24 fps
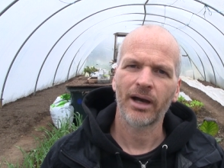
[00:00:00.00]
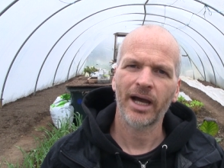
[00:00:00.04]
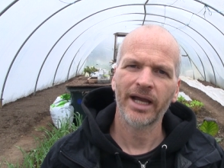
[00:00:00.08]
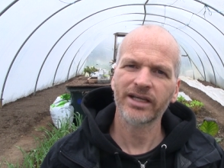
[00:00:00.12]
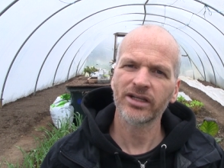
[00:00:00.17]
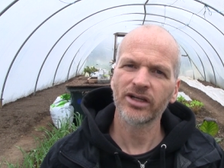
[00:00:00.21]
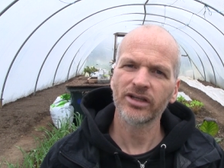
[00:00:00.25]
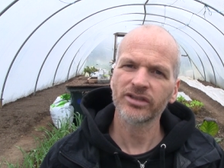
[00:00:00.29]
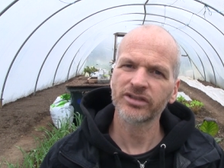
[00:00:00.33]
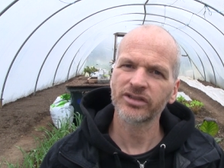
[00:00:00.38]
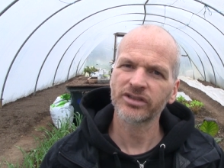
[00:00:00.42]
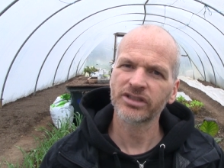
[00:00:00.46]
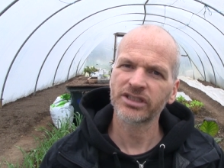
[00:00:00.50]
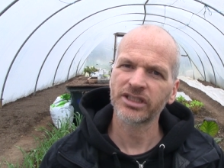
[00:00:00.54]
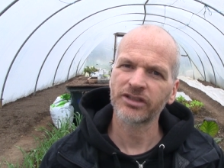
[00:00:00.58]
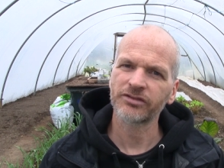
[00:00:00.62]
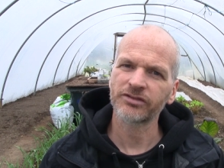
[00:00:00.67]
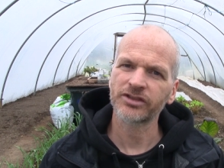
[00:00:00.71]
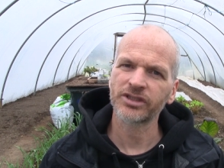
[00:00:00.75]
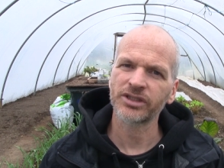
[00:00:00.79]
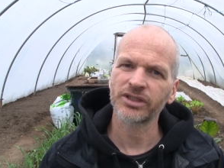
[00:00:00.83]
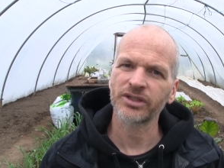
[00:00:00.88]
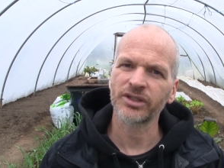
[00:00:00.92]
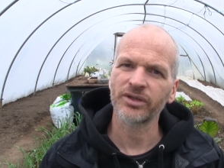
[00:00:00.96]
I can also
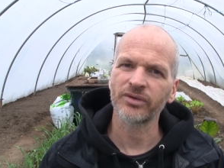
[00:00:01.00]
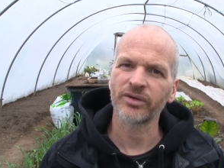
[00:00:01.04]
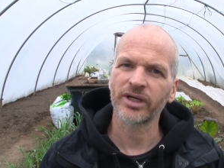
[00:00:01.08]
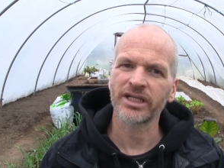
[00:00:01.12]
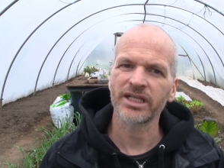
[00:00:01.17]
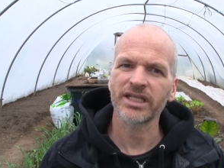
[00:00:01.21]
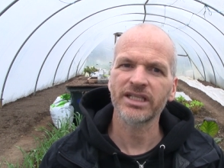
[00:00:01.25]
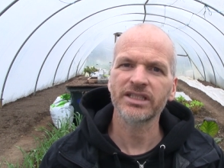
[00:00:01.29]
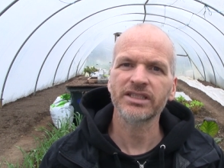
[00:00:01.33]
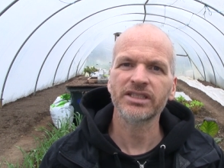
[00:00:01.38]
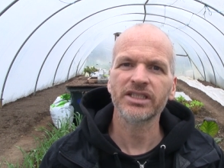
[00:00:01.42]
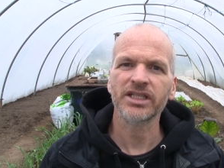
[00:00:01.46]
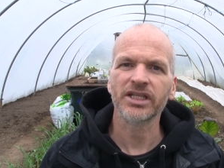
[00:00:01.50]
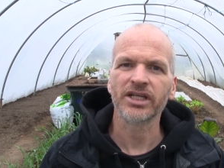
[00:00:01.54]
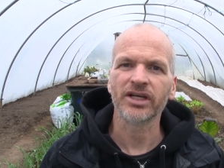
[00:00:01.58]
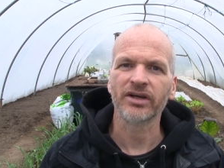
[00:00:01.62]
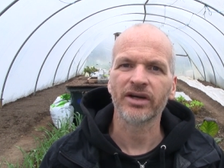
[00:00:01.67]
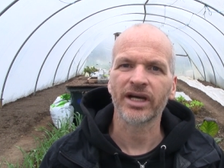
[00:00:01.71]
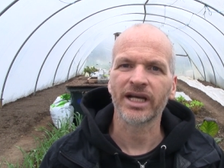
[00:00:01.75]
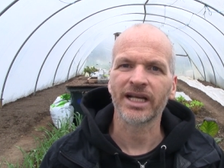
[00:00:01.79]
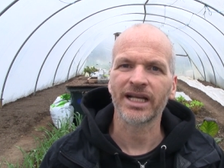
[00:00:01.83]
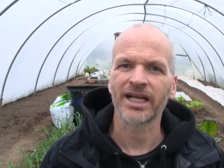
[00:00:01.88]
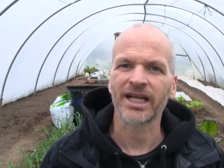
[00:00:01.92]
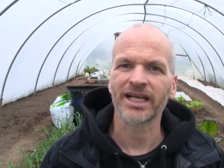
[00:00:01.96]
shift to an
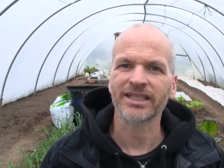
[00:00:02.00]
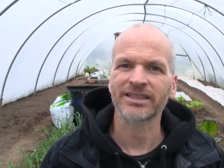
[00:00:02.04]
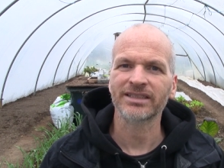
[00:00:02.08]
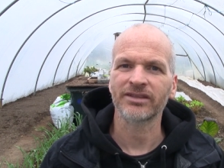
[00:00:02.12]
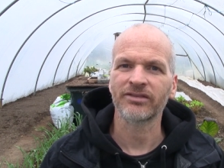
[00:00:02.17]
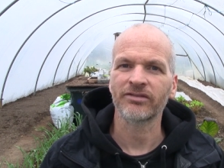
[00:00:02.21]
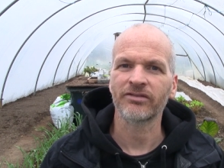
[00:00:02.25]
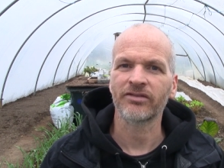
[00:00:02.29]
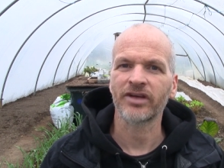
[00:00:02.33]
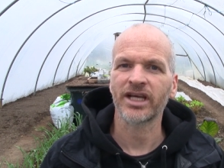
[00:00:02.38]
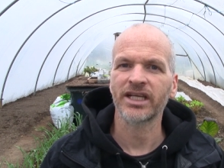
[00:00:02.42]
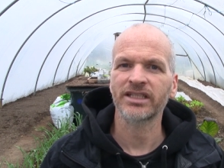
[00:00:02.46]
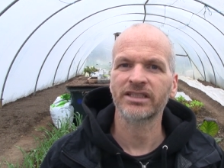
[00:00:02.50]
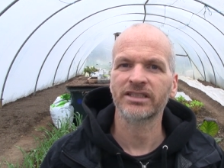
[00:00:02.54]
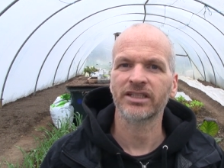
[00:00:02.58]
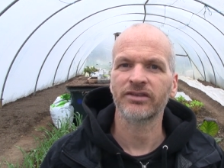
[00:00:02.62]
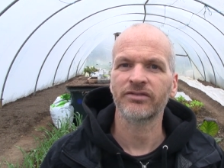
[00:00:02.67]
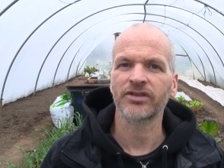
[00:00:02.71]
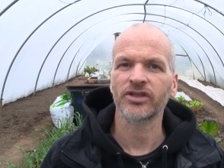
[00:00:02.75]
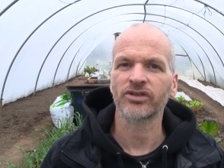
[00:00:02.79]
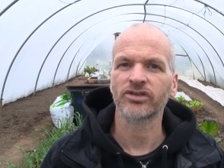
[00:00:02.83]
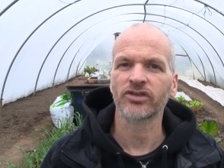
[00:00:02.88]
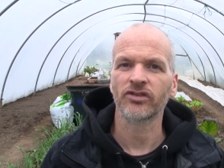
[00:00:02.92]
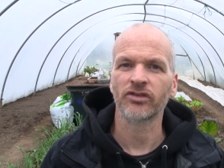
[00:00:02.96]
easier and less
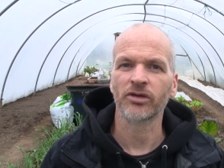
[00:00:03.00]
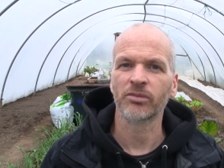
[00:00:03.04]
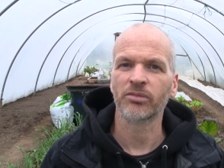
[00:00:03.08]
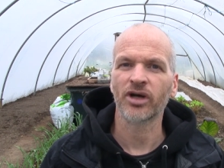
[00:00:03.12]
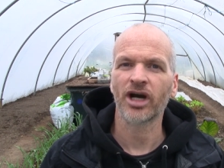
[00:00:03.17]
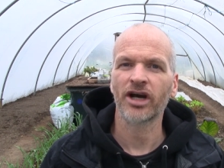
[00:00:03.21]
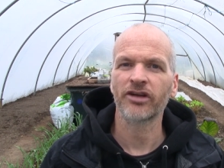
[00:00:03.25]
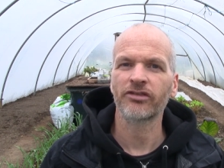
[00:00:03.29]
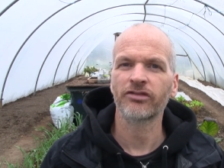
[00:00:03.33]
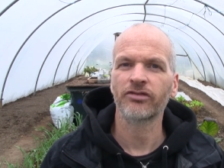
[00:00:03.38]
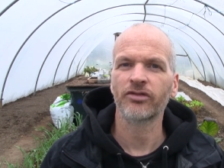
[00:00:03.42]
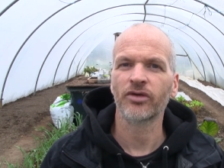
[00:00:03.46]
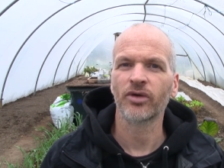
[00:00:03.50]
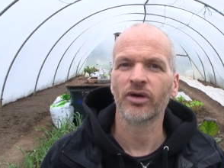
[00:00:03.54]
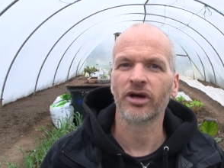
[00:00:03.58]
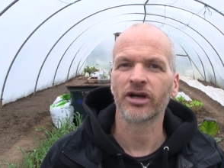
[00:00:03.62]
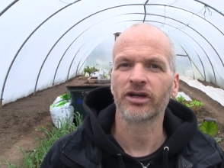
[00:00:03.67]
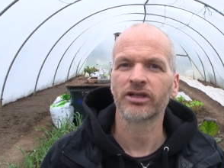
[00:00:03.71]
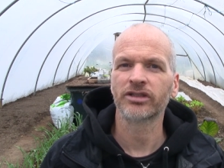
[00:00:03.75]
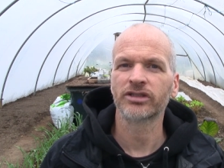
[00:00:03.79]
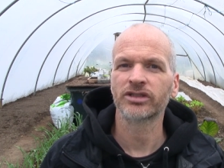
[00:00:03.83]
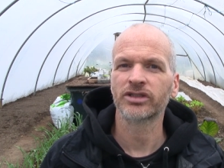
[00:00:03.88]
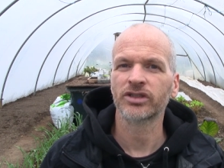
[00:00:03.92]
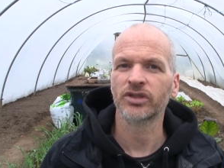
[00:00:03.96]
invasive use of a broad
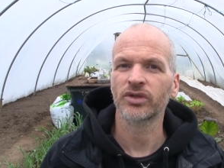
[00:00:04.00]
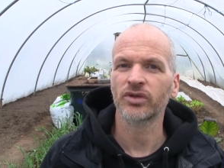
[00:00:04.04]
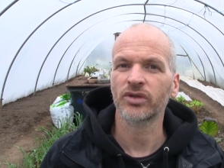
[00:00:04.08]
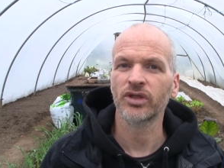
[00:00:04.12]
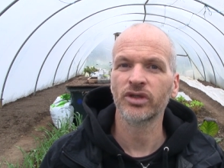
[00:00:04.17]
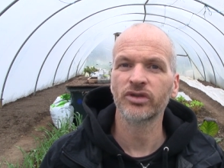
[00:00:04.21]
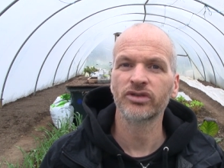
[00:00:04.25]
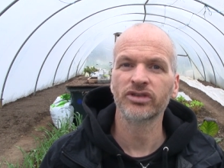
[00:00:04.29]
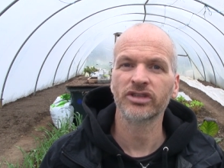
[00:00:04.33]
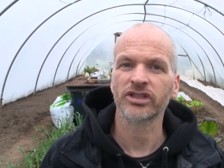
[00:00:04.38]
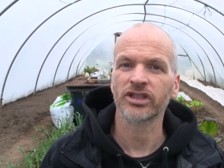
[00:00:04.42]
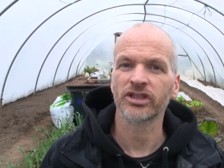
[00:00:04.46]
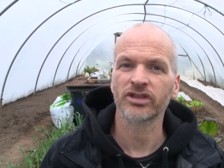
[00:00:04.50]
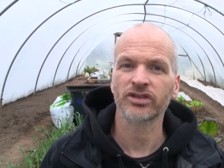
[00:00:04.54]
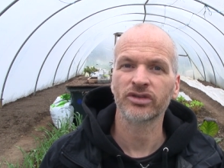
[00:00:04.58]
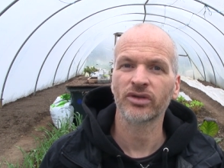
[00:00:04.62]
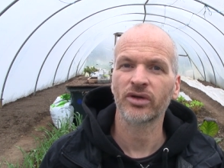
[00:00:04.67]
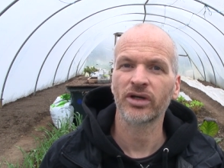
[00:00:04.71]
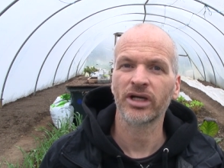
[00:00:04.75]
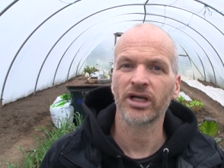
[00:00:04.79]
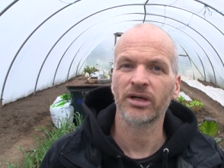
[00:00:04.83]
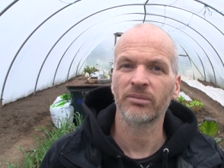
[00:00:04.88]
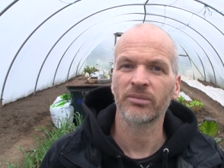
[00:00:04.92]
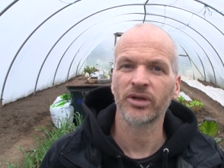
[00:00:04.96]
fork to loosen the
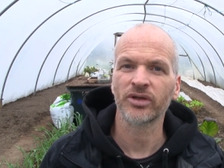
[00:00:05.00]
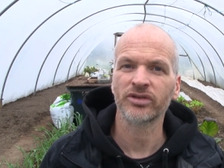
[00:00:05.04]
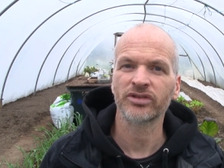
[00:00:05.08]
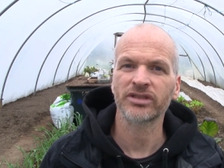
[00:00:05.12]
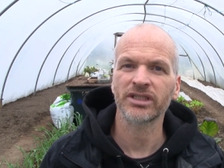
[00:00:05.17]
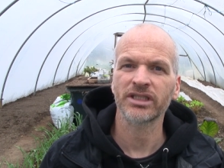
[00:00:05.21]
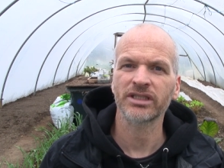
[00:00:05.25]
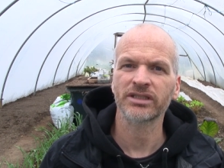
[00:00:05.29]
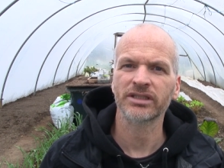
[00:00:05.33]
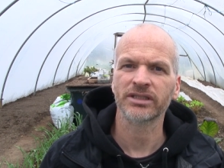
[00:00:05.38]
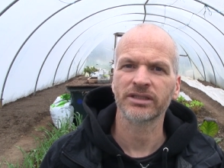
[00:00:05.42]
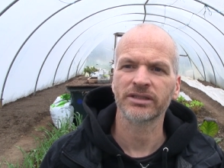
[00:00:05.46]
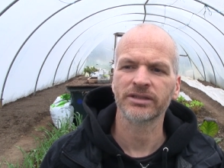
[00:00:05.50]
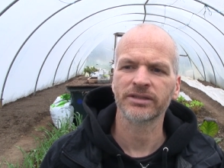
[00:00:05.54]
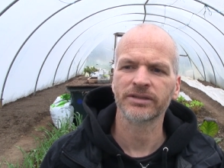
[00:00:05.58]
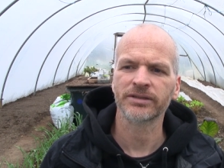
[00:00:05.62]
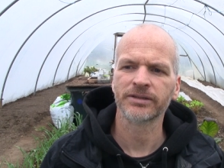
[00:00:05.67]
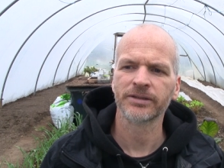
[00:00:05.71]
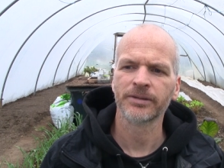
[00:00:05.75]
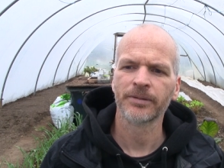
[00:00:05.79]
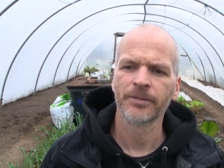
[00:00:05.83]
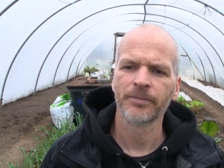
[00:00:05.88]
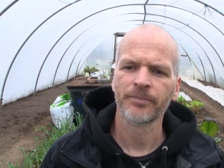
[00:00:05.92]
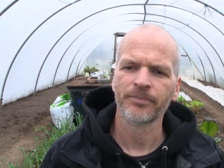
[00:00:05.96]
soil most
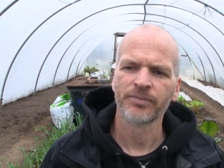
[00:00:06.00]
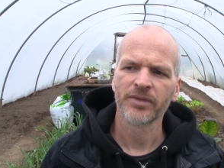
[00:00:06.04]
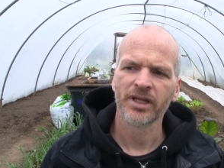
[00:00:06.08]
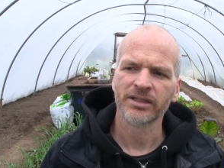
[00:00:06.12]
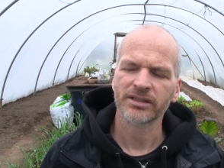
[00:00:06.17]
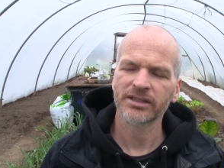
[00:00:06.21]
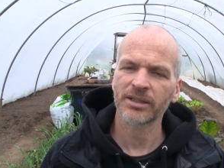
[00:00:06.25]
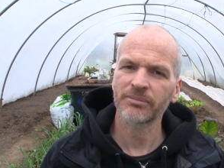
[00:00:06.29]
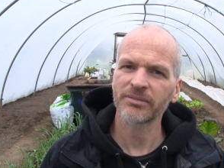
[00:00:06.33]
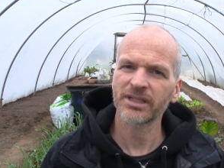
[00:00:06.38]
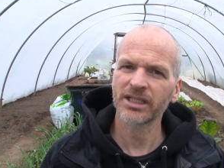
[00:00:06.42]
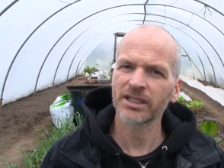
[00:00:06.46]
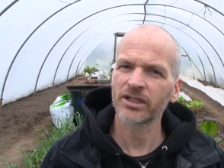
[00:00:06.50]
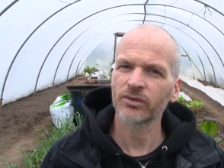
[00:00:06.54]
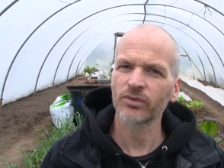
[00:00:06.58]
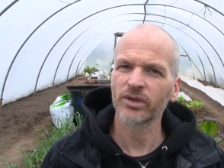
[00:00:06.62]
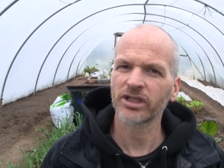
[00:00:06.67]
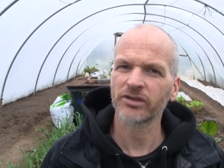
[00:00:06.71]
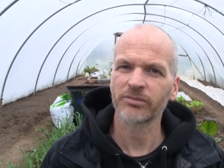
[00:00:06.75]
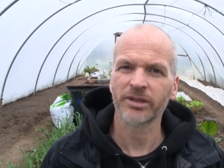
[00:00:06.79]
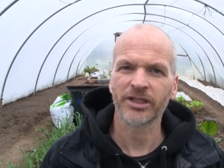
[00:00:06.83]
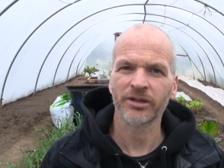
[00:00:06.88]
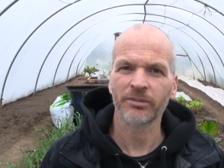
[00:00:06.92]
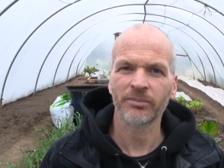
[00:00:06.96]
seasons, something that
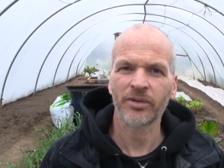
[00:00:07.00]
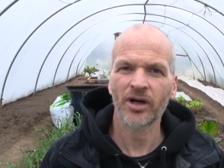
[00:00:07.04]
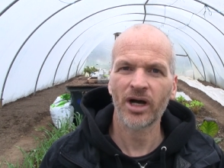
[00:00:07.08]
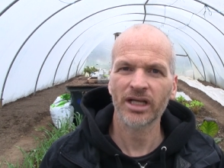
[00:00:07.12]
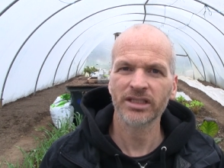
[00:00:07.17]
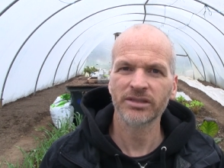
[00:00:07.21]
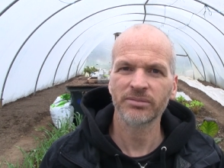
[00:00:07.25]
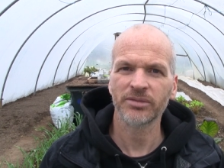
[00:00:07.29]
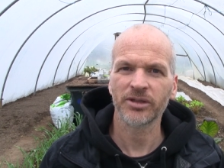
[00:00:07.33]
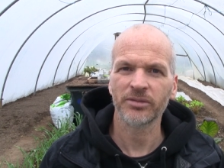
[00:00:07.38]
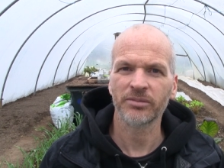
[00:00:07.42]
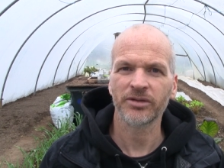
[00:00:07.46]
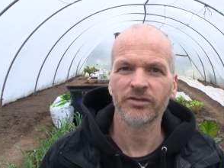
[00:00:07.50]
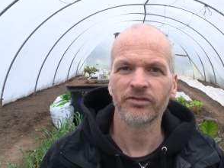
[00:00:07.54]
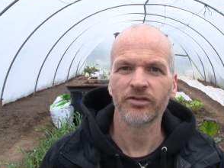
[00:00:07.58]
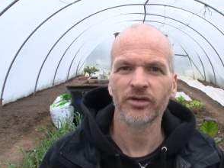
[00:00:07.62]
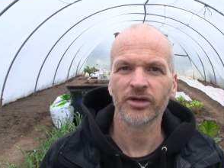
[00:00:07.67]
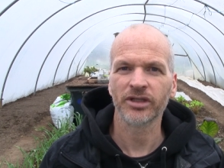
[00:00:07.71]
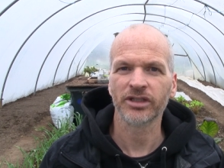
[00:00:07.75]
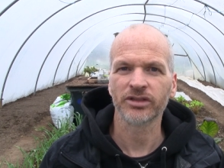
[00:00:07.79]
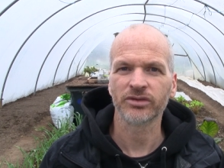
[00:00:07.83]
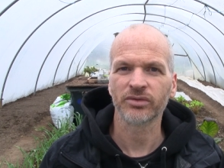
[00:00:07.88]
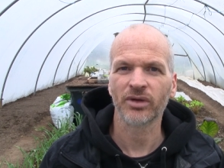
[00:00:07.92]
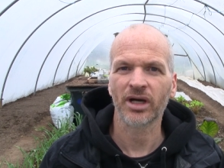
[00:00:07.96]
would have been impossible
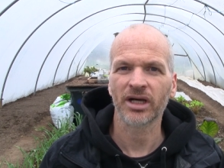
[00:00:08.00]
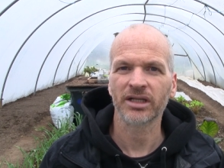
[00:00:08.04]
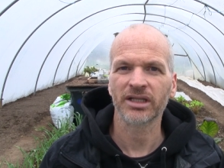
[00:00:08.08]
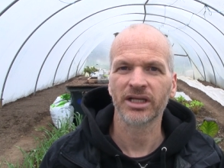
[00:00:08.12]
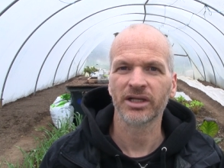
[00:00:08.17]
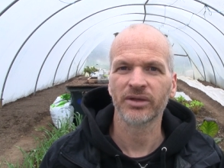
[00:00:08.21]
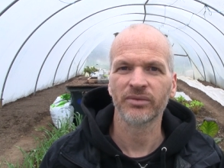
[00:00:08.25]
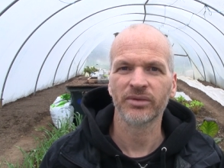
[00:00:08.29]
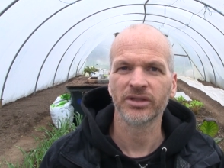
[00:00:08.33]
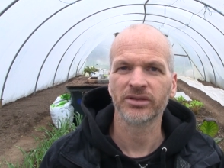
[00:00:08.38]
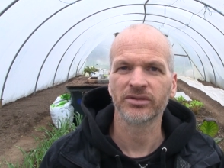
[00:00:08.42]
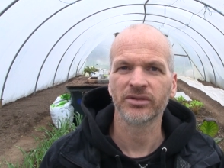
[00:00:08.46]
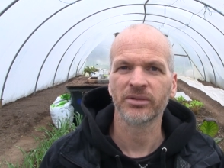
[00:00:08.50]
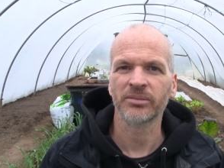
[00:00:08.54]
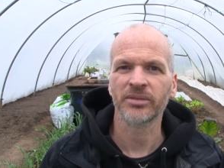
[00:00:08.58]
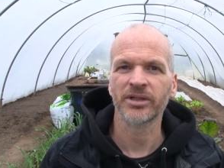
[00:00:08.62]
before this rock layer was